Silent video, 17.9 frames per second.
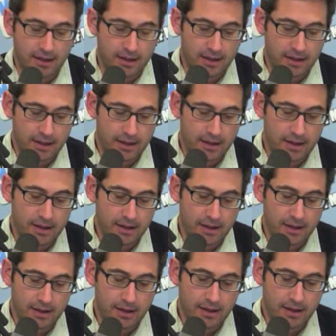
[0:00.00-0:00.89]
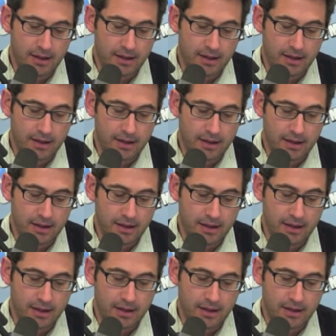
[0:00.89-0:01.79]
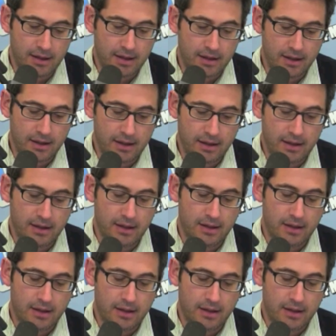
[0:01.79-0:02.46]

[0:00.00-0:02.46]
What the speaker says: (silence)